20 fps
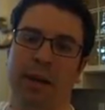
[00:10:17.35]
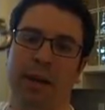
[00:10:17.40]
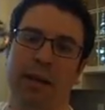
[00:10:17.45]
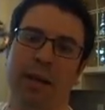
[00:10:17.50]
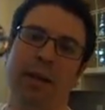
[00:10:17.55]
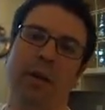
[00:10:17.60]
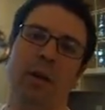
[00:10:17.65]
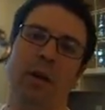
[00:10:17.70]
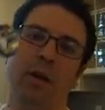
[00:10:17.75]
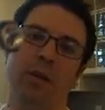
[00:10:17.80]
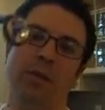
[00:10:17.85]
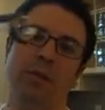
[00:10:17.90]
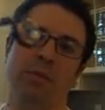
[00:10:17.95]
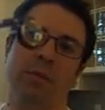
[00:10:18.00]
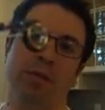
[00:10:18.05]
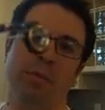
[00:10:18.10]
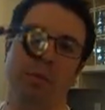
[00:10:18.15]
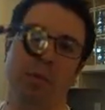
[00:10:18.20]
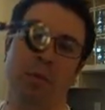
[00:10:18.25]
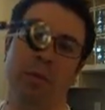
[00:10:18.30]
And that costs a
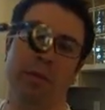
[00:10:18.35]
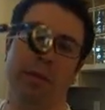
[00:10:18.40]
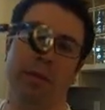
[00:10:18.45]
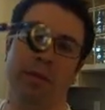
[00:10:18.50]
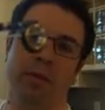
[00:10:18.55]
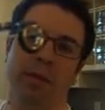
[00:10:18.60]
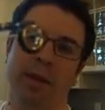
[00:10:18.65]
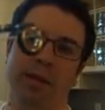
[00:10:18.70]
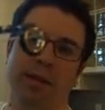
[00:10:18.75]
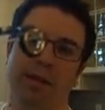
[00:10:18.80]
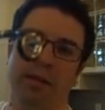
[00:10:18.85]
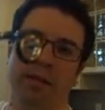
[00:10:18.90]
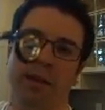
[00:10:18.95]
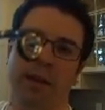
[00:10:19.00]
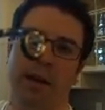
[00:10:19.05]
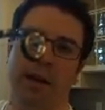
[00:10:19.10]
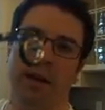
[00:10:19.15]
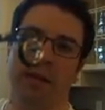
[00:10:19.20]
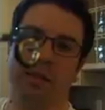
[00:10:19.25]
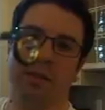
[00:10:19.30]
bit more than the rest of the
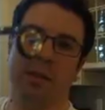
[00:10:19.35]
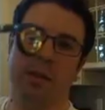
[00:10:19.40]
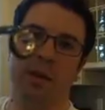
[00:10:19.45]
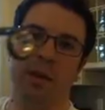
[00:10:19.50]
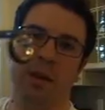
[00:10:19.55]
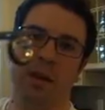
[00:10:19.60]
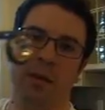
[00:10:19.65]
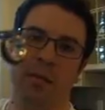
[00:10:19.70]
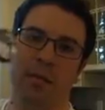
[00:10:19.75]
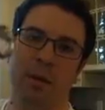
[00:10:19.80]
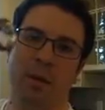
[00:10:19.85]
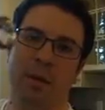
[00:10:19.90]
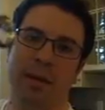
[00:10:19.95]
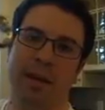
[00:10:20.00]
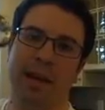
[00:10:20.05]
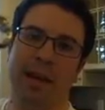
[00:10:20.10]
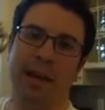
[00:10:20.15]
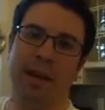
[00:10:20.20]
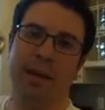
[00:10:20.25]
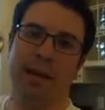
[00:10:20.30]
guides. But what
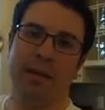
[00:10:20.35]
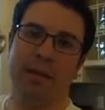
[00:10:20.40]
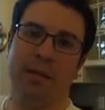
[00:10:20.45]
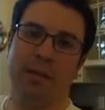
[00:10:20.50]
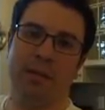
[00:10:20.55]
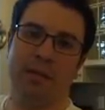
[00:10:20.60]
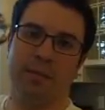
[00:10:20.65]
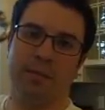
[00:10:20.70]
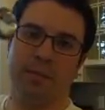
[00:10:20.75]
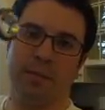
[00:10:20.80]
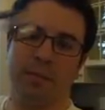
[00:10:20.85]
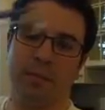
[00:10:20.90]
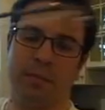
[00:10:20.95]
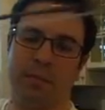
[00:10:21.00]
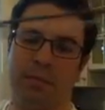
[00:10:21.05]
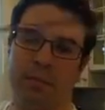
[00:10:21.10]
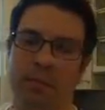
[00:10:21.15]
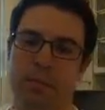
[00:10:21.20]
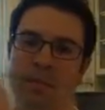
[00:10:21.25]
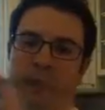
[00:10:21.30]
that is
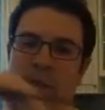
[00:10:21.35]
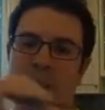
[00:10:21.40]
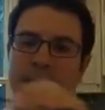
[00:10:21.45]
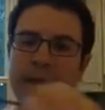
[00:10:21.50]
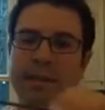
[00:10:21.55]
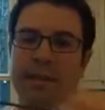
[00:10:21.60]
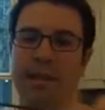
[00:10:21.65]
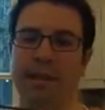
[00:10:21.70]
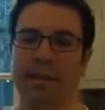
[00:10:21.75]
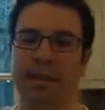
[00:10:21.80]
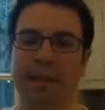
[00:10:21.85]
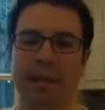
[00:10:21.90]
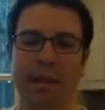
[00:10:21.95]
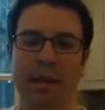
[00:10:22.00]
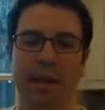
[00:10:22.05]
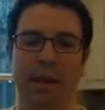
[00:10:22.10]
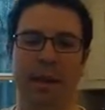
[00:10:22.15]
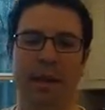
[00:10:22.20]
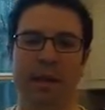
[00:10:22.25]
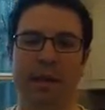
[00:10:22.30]
that's
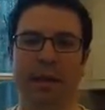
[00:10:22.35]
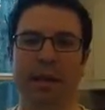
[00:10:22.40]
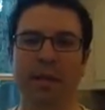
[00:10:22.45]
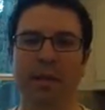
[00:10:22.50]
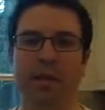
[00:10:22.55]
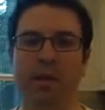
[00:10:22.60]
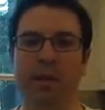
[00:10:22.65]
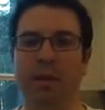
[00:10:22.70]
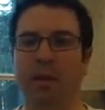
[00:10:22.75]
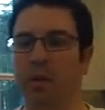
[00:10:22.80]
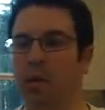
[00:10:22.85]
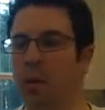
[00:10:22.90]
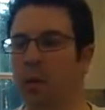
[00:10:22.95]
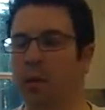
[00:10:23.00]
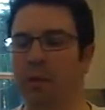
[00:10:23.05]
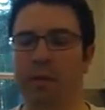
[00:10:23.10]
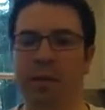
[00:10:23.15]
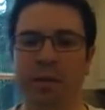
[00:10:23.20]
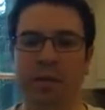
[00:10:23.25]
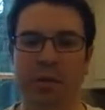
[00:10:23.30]
a near zero
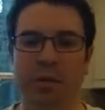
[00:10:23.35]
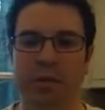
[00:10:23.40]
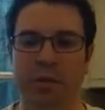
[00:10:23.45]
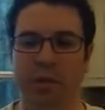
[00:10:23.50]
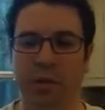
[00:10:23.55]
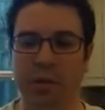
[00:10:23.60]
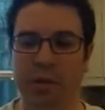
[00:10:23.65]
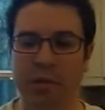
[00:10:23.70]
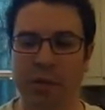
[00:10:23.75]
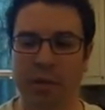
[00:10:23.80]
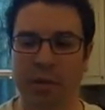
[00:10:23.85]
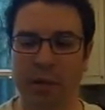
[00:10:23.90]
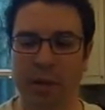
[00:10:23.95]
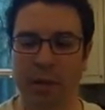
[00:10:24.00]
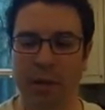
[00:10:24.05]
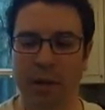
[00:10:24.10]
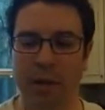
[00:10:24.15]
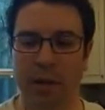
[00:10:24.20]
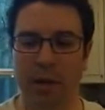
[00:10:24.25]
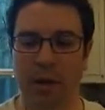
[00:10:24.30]
coefficient of friction
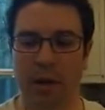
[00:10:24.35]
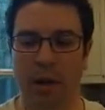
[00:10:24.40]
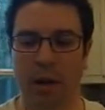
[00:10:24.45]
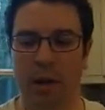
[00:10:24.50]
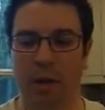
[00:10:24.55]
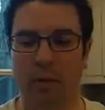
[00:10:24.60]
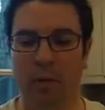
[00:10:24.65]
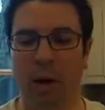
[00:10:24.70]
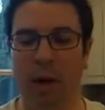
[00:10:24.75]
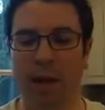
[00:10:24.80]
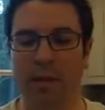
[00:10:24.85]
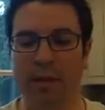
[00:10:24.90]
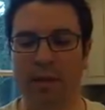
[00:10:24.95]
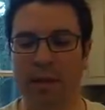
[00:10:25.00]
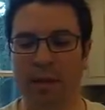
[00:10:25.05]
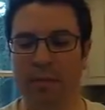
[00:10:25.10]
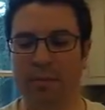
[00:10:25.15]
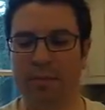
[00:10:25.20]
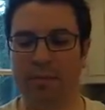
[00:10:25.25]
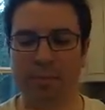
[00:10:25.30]
rod
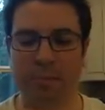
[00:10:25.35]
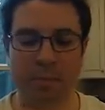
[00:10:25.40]
tip.